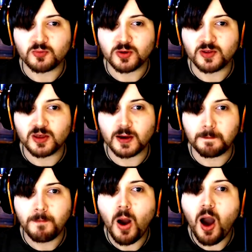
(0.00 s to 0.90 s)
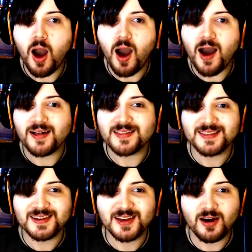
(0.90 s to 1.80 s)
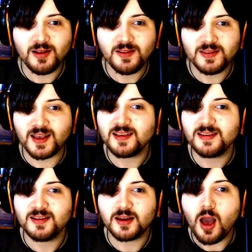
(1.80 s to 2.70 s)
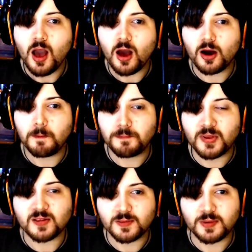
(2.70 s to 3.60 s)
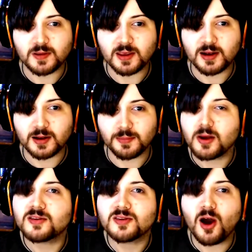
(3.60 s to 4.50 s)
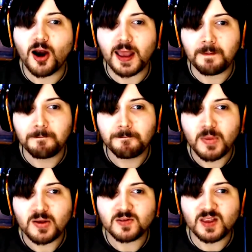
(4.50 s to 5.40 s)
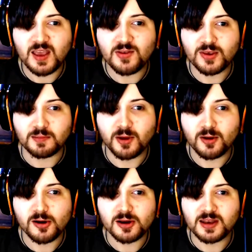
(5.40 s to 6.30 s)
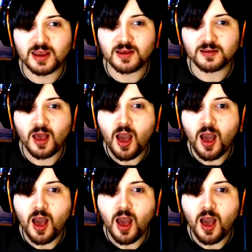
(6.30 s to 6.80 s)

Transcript: wolves here. Look how nice it... That's the button to get out of it. Sorry! Teething. Early days.